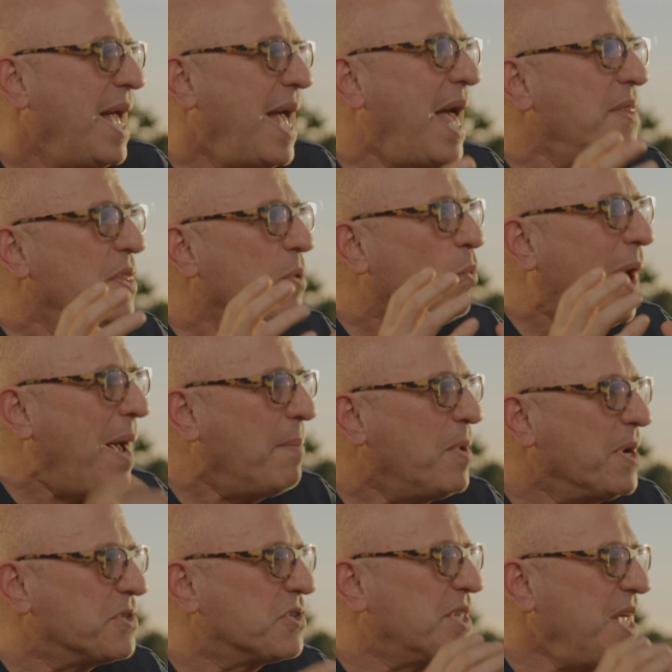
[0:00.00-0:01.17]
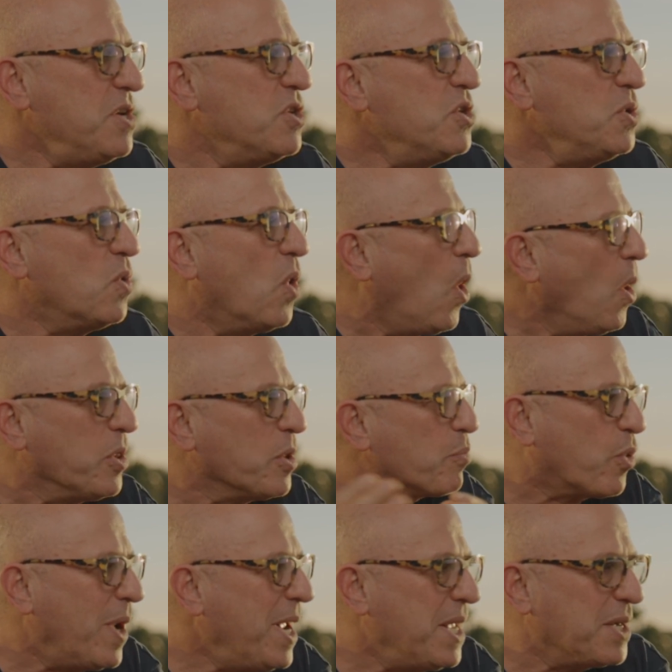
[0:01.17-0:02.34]
And the rabbis, they knew all the
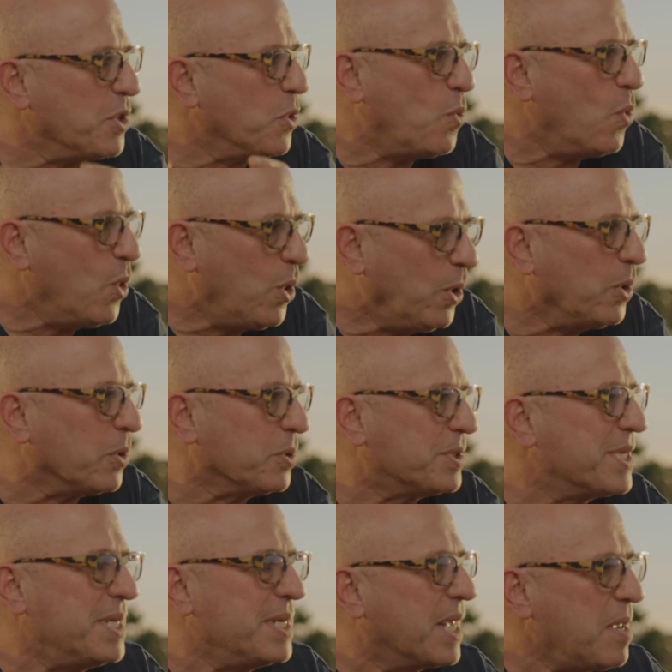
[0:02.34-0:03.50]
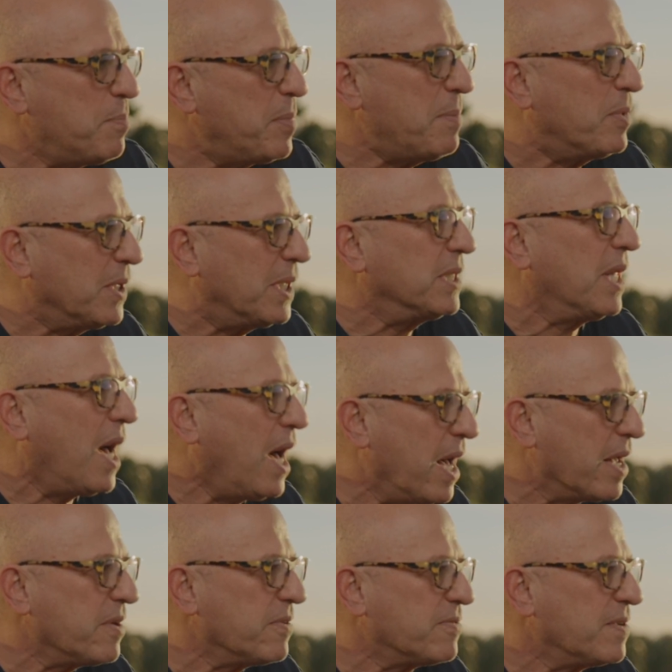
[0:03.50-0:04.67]
praying in the world didn't keep people
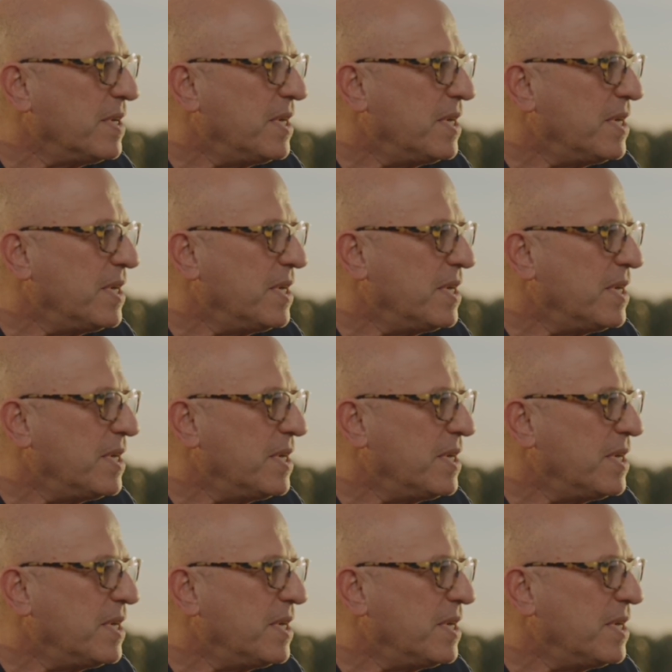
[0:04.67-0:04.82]
alive.